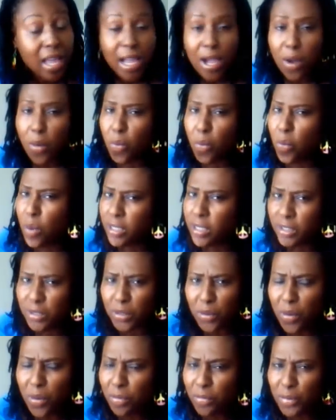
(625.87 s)
Now once
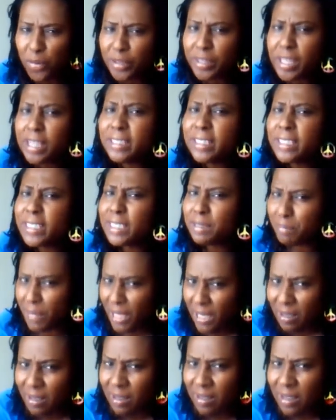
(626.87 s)
you cover it, that is
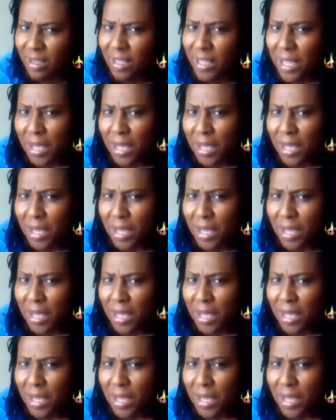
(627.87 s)
milk.